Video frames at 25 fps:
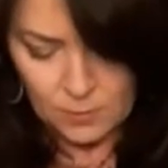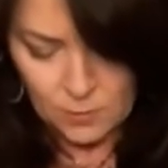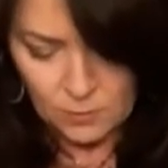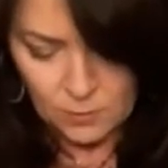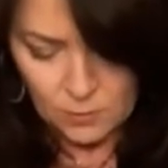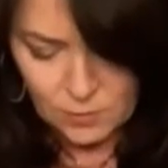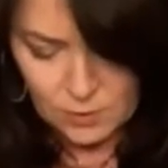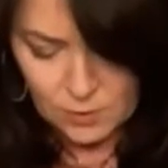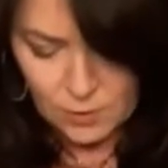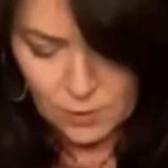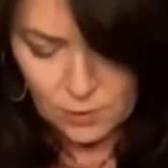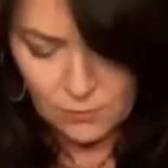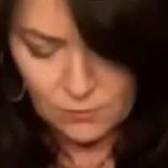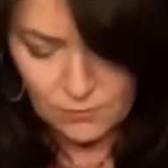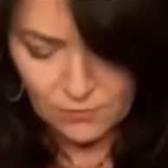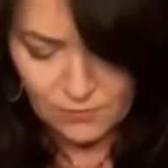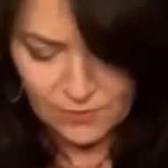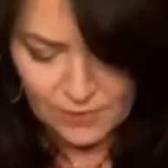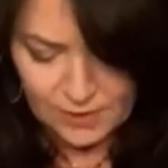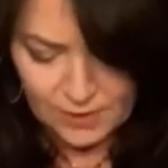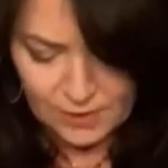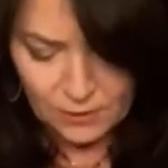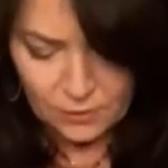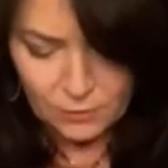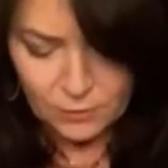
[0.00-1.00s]
using your
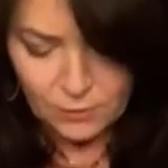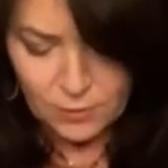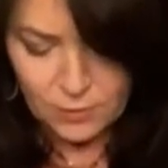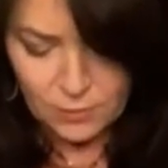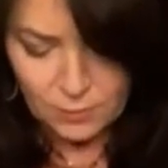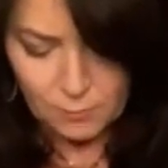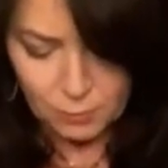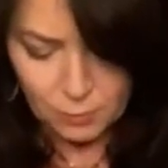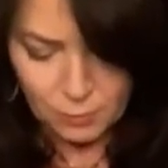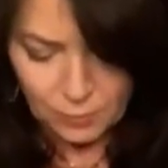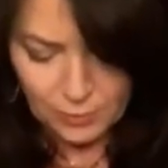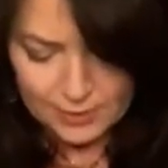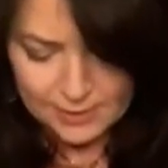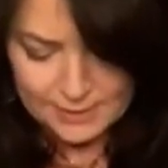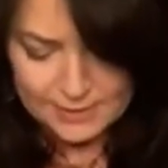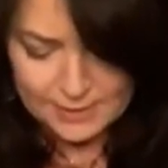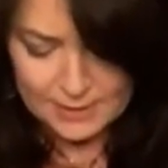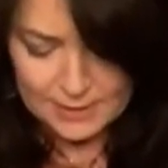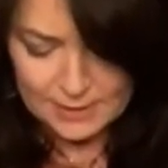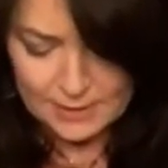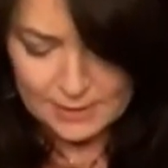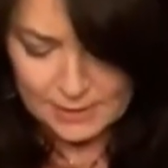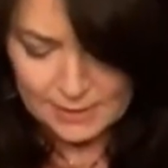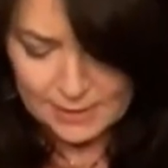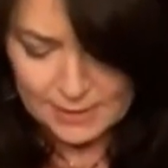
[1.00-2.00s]
fingers to press the
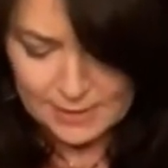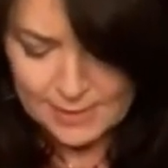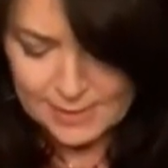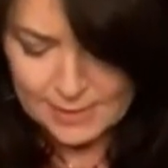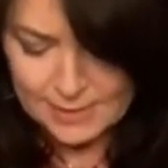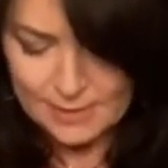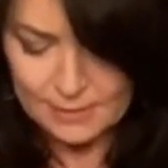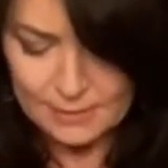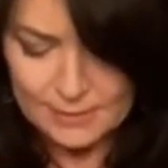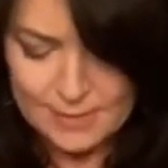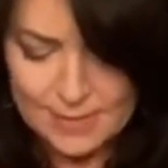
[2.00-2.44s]
clay.